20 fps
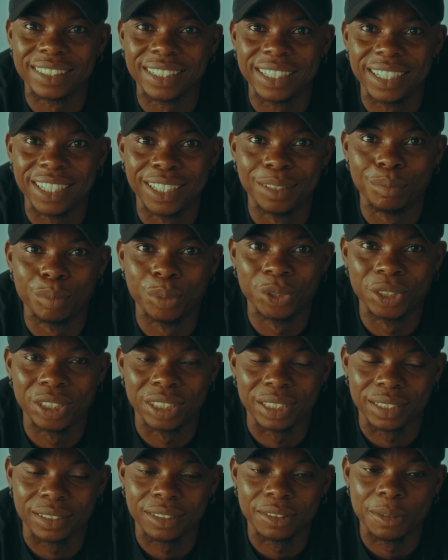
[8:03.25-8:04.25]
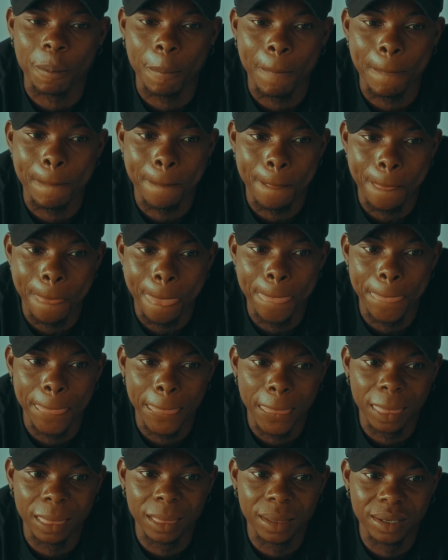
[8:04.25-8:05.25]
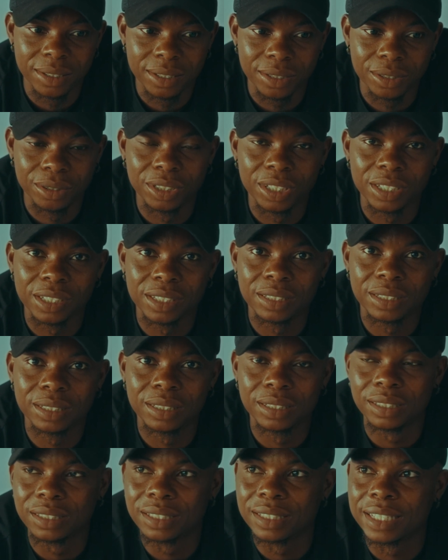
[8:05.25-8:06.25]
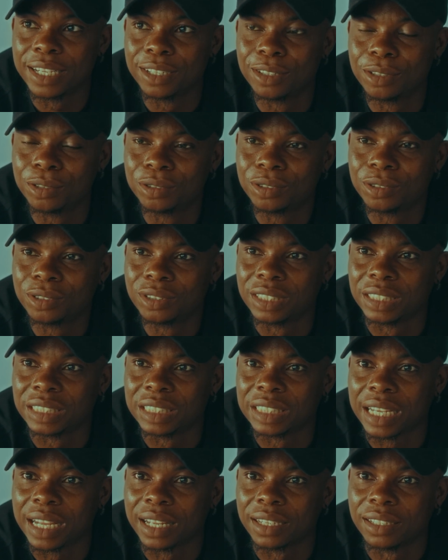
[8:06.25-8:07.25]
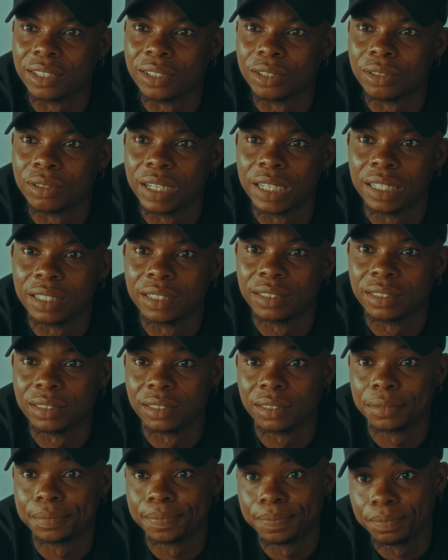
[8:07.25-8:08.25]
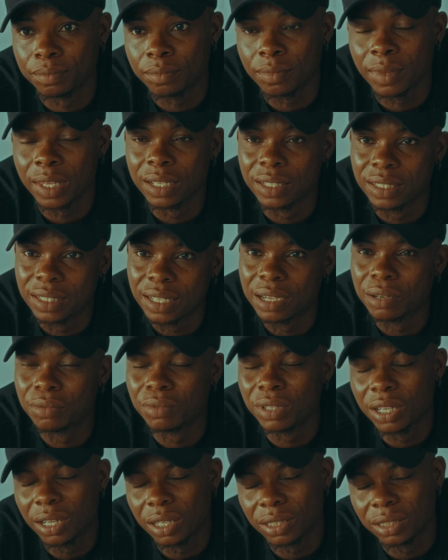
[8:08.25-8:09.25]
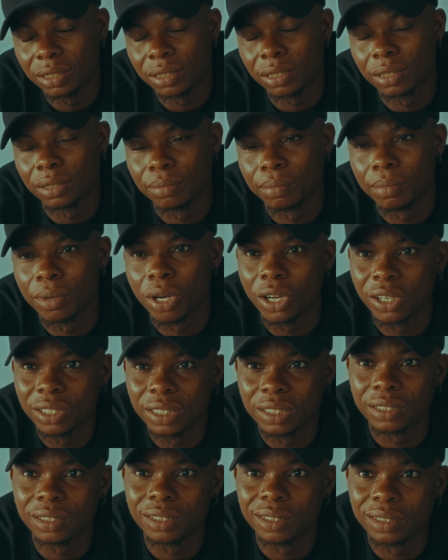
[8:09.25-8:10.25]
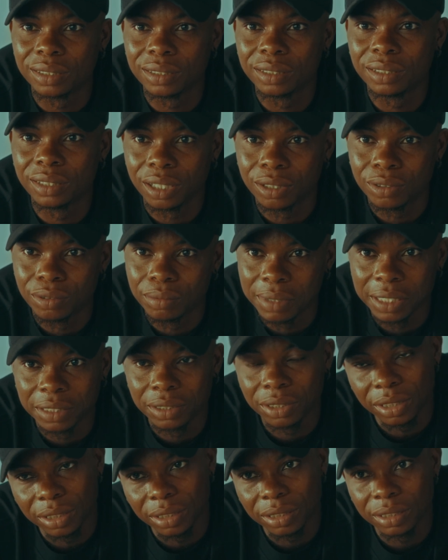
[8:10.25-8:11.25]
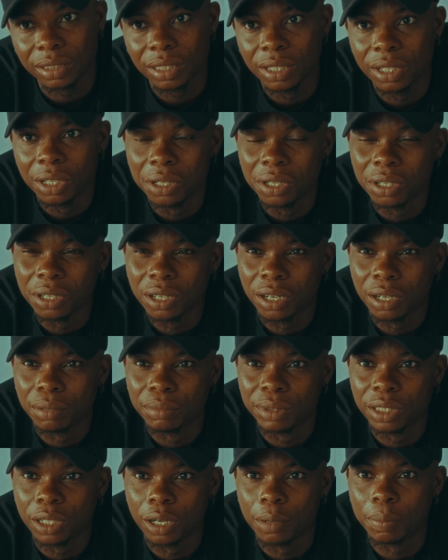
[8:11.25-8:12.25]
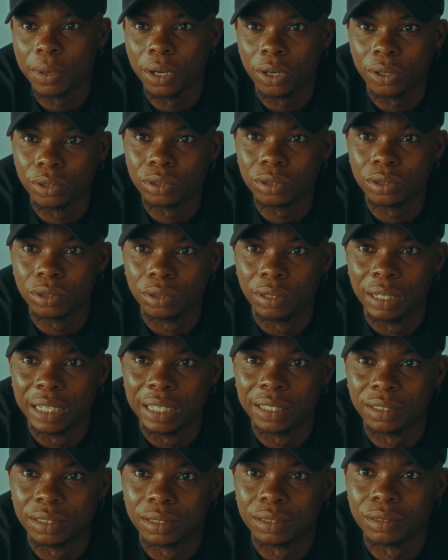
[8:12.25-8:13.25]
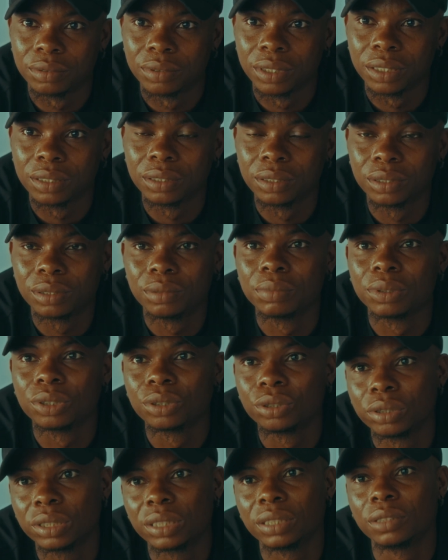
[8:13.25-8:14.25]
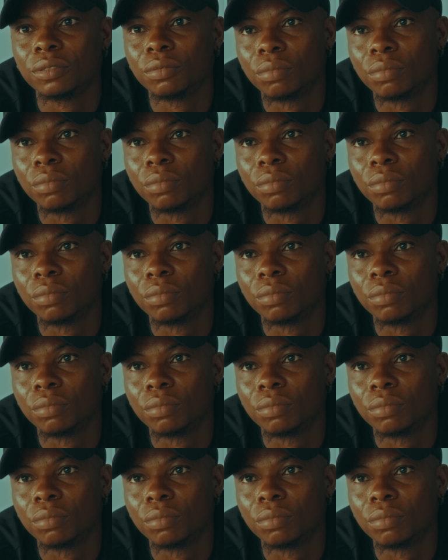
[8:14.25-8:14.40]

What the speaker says: in Mushin. So just stay glued to the channel. And yeah, we got some other documentaries coming up also, and we're going to be shooting